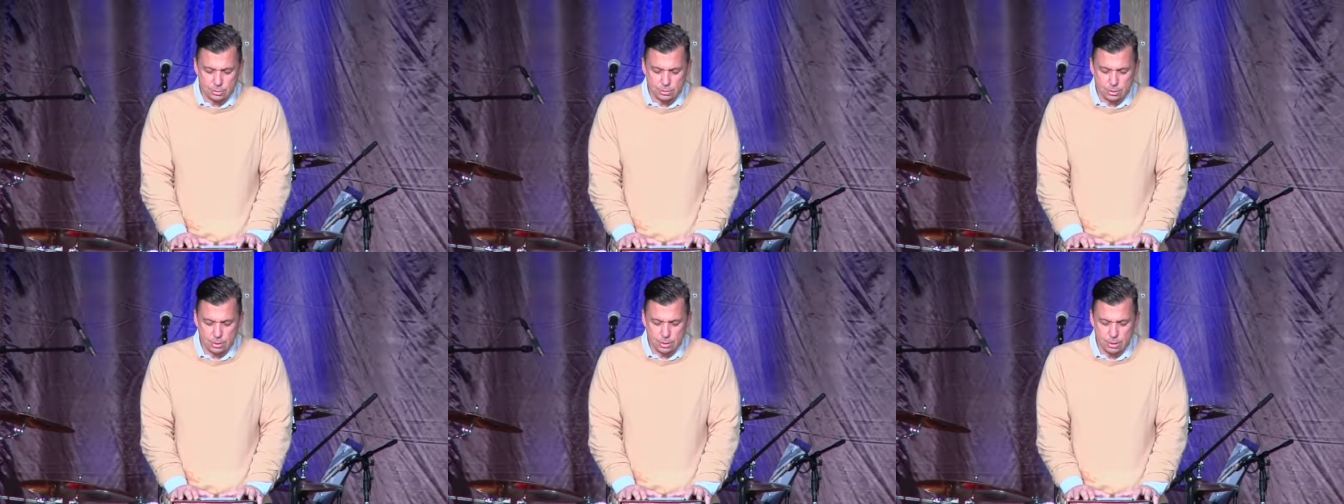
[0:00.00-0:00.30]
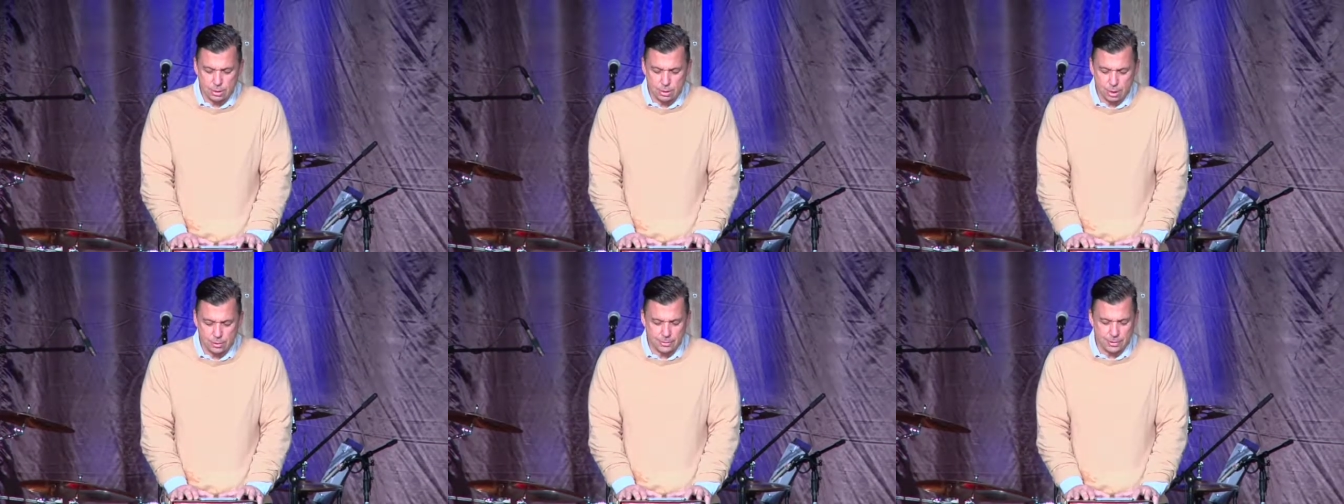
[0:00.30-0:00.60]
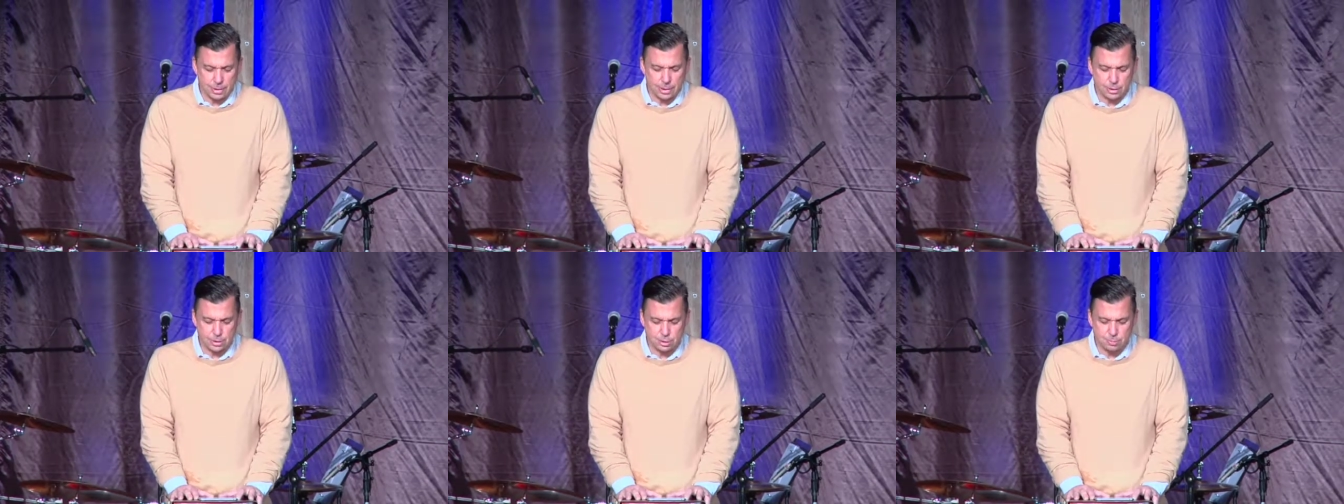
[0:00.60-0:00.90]
that
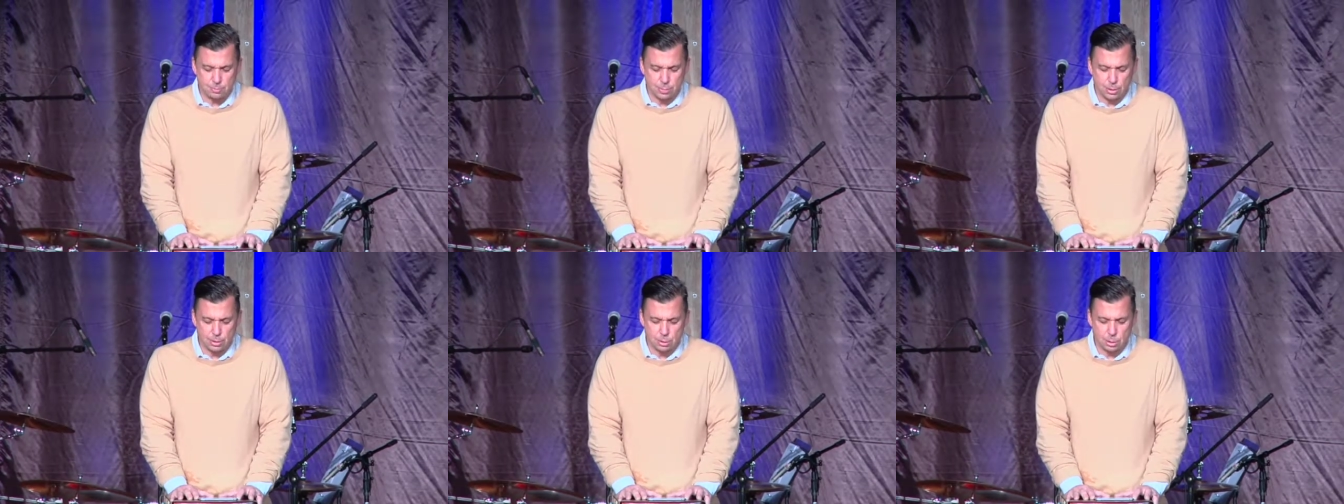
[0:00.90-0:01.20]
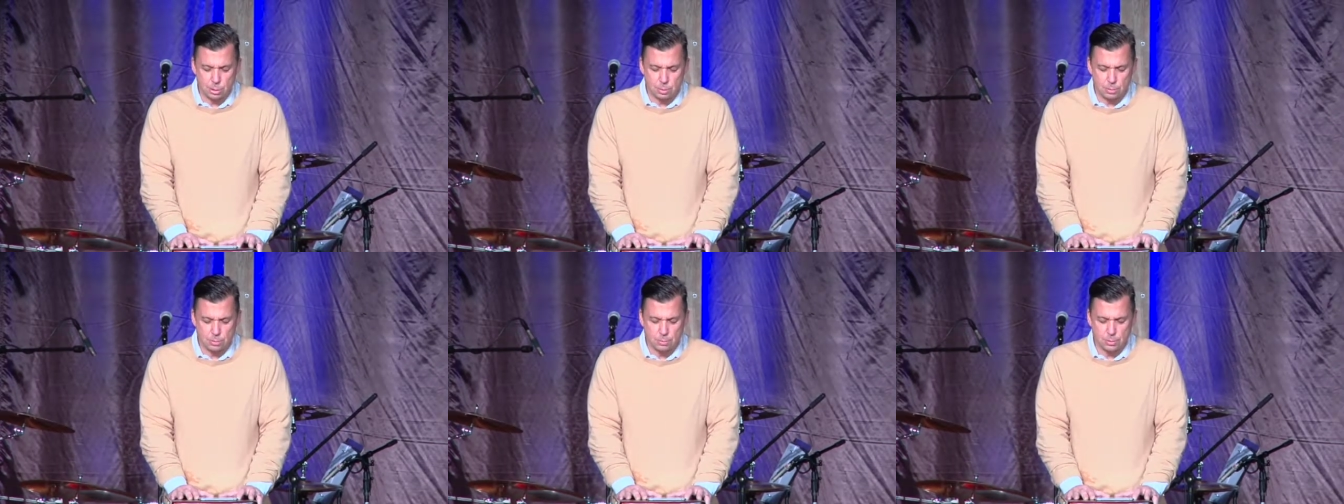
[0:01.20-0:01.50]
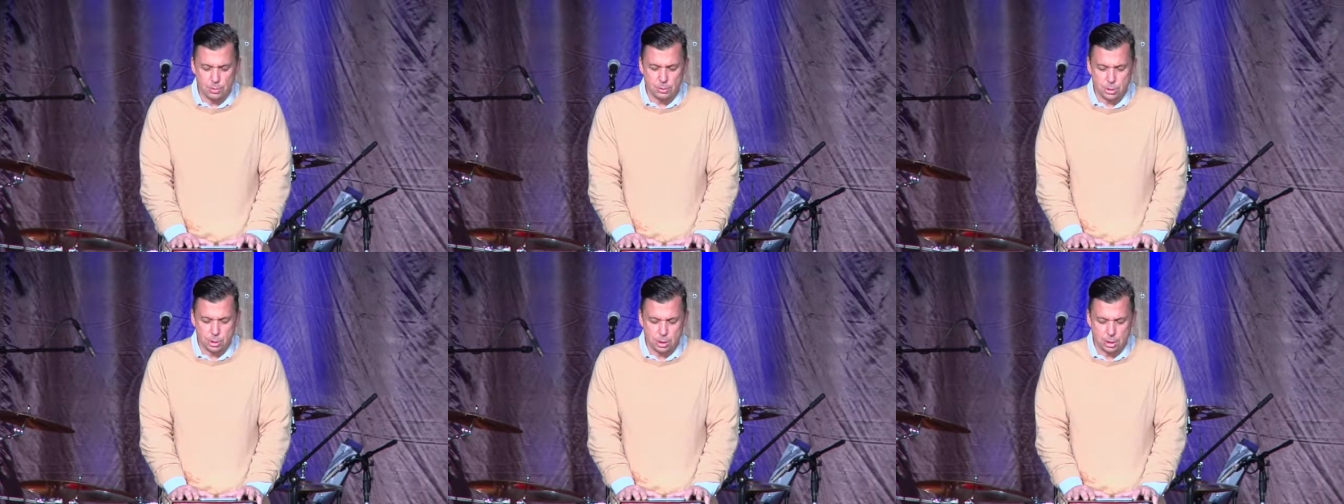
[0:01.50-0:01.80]
nothing spiritual
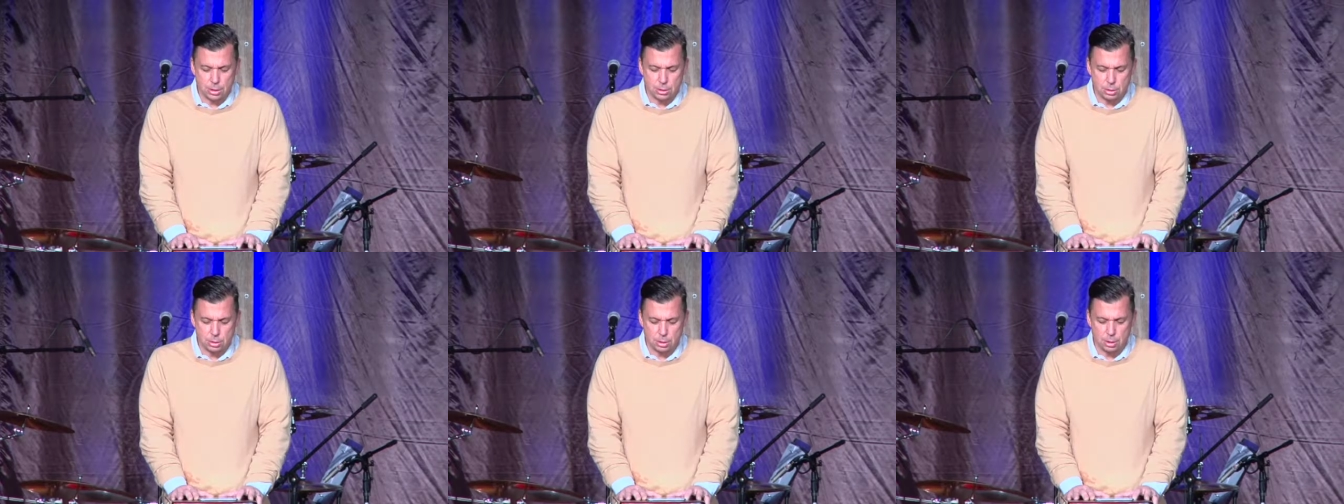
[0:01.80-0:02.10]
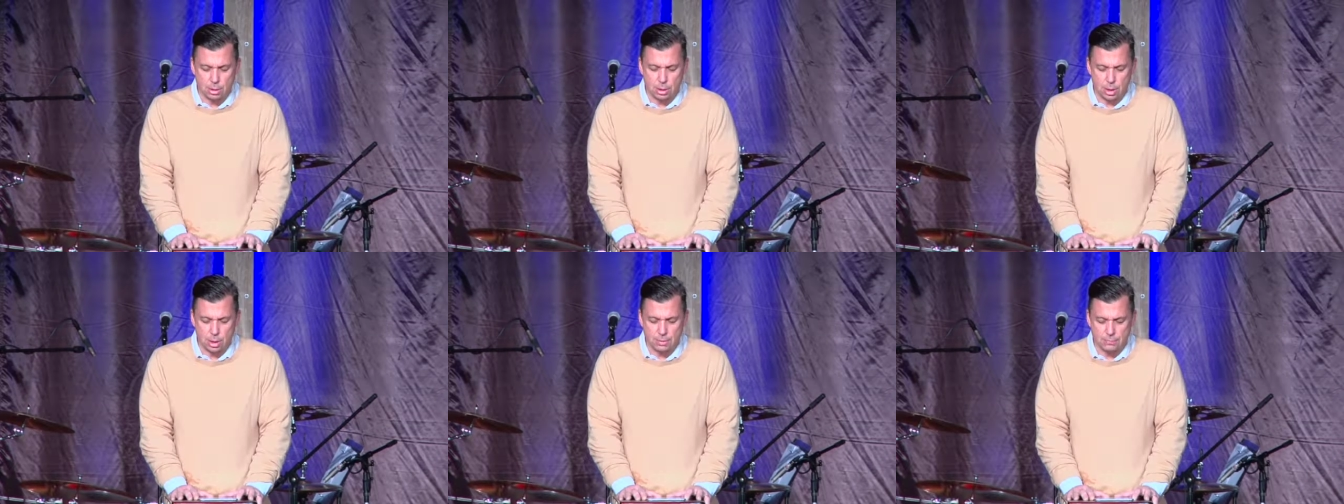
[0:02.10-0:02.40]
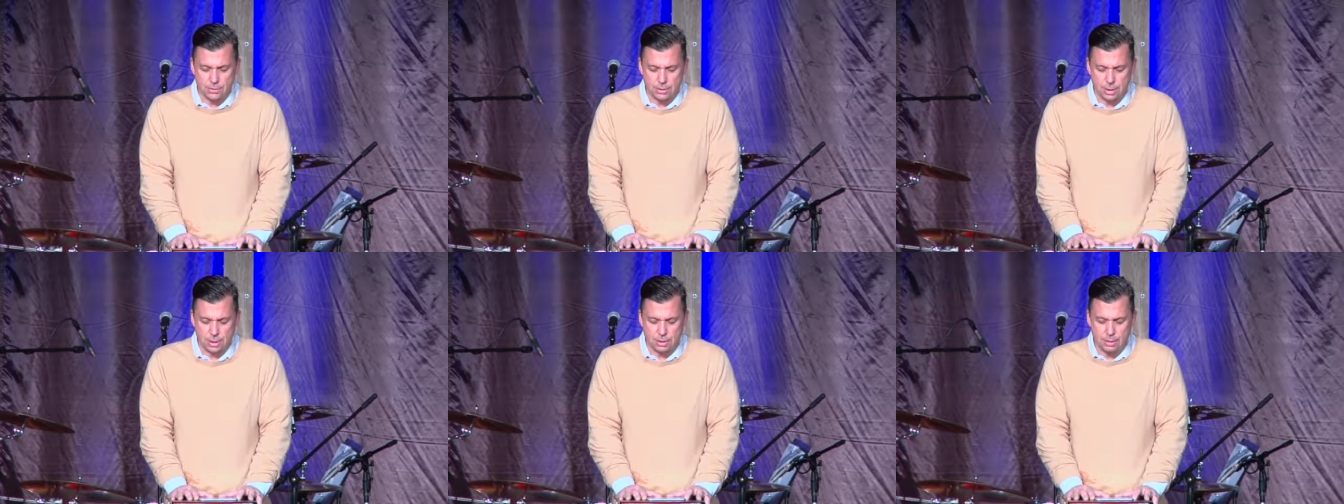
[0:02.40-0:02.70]
will change in our life
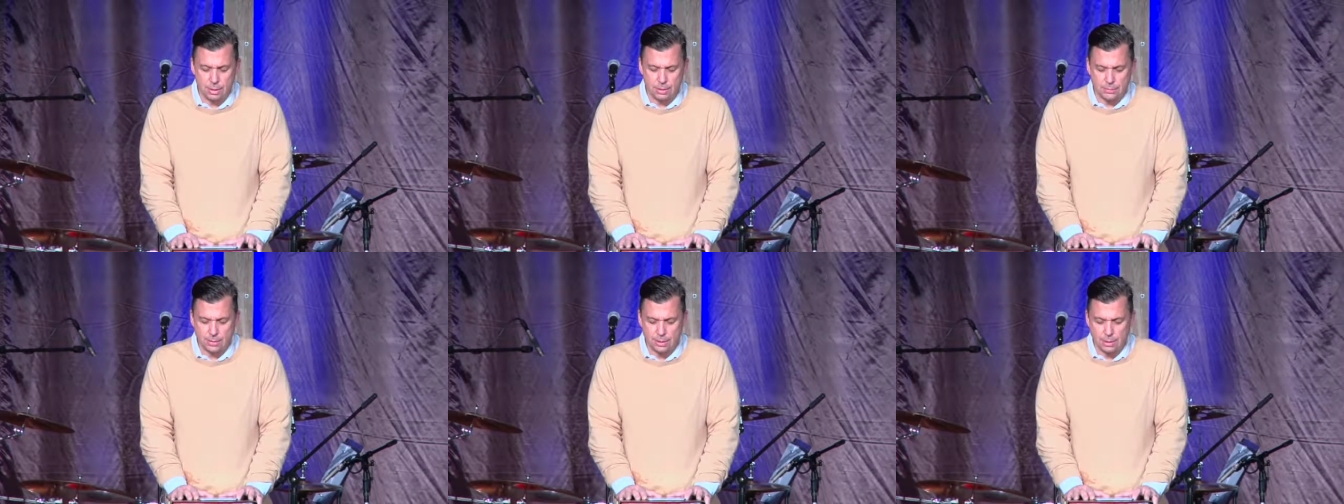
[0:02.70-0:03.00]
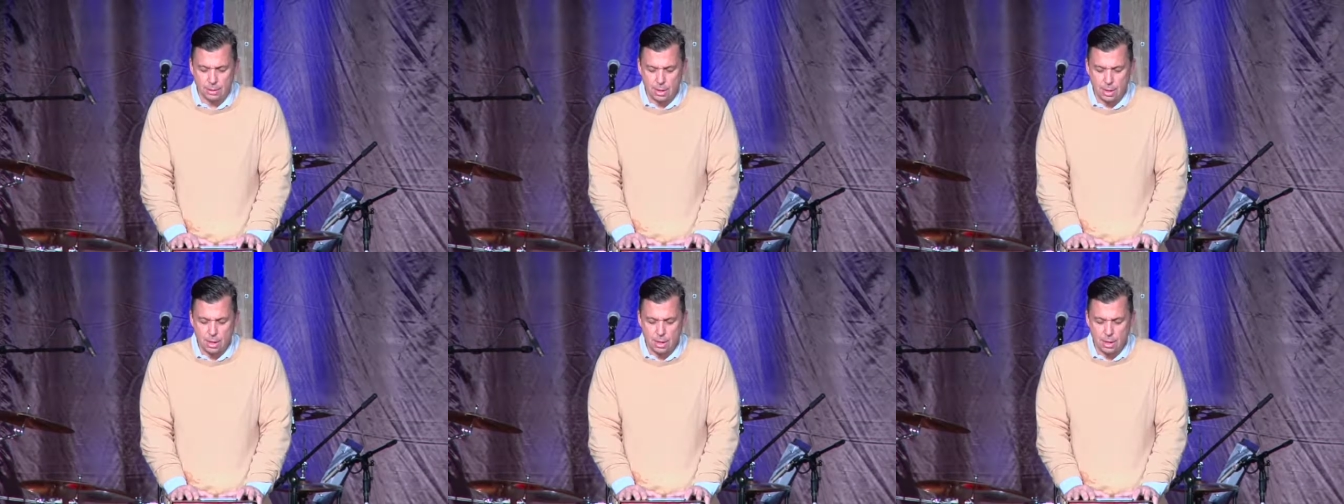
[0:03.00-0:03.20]
today, nothing